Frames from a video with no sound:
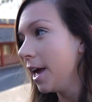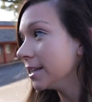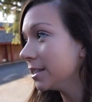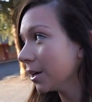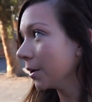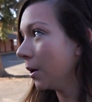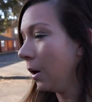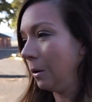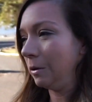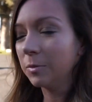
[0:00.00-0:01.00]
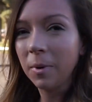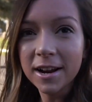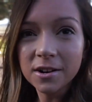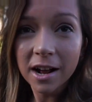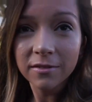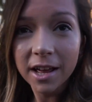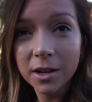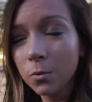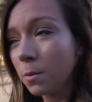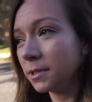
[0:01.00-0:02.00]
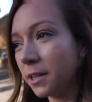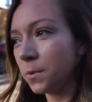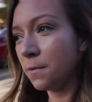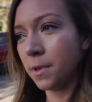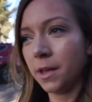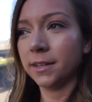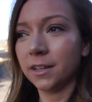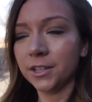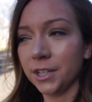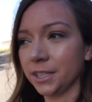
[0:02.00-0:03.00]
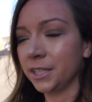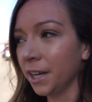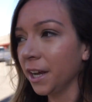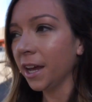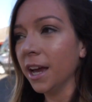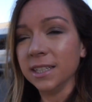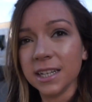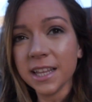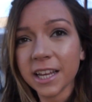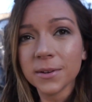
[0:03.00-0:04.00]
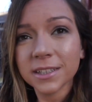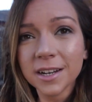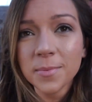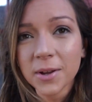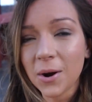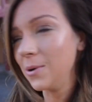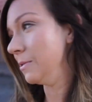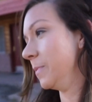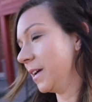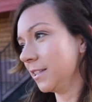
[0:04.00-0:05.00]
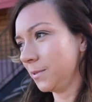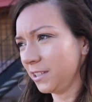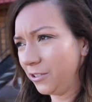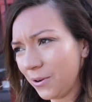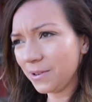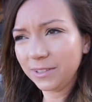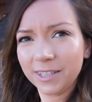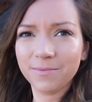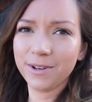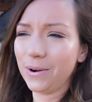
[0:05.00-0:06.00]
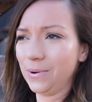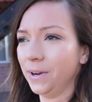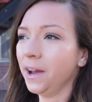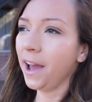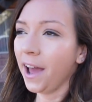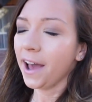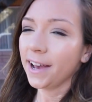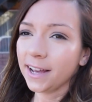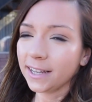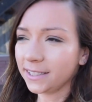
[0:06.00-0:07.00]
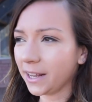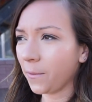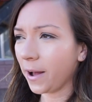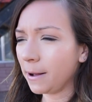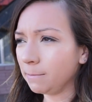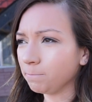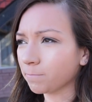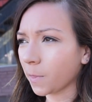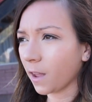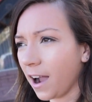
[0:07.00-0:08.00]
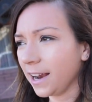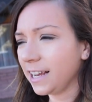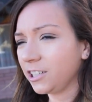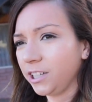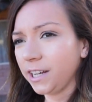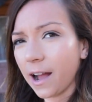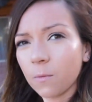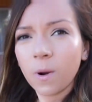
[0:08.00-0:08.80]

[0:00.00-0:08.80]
It's so cold, but I don't have any warm stuff with me because I just didn't think it was going to be cold because I wasn't told it was going to be cold. So um, I literally am